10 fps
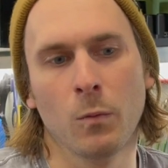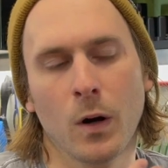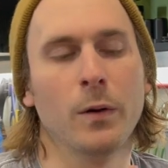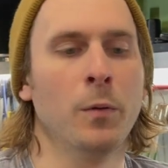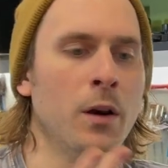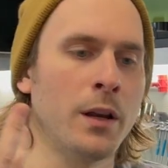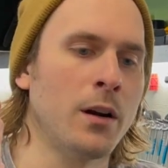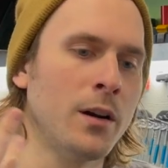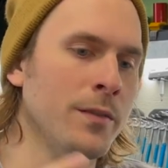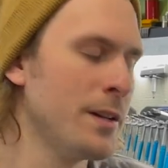we wanted
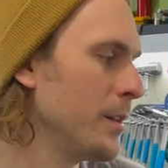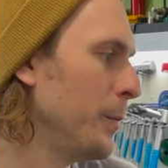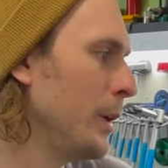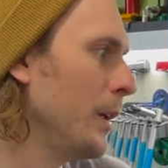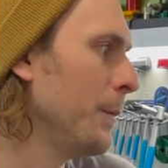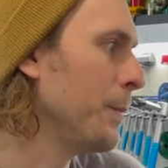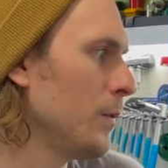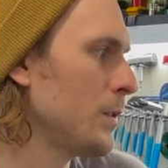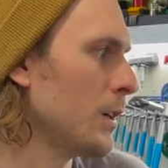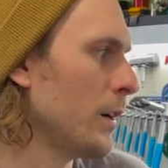our event to be.
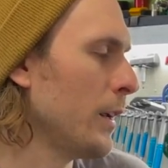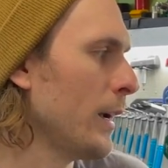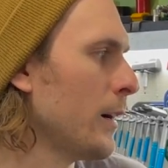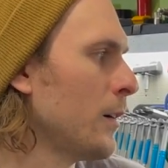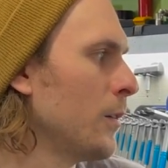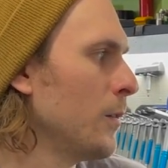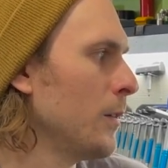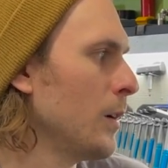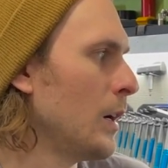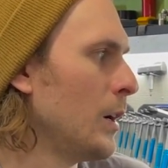Starting out,
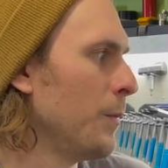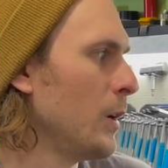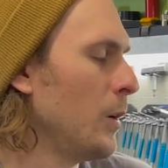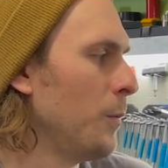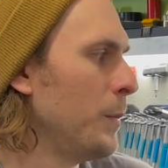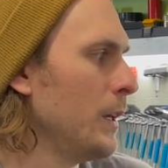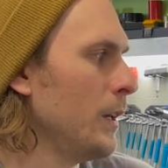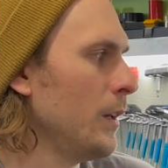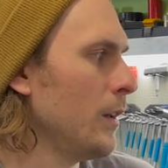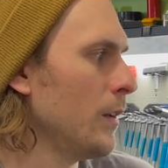we're
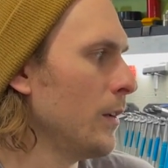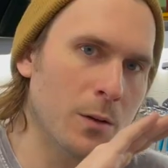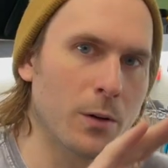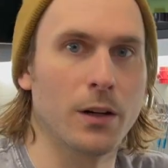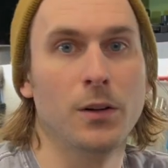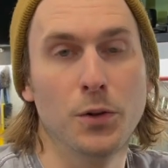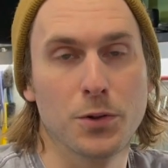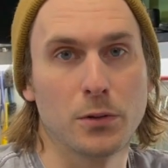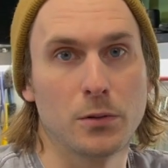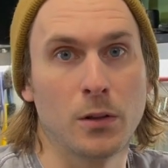going to
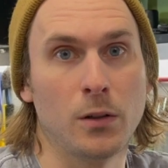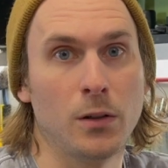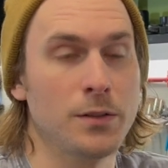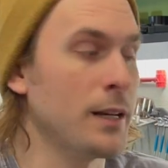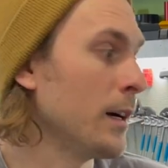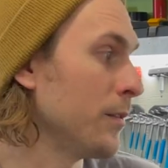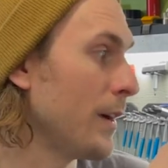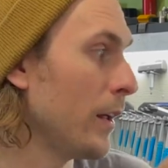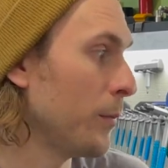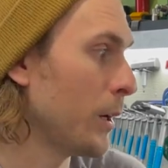neutral roll down
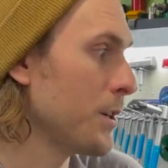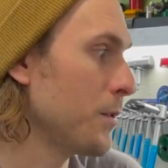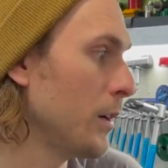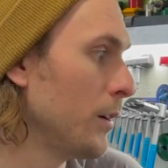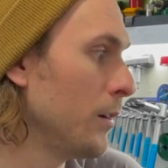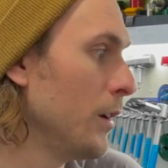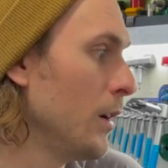Valley Branch Road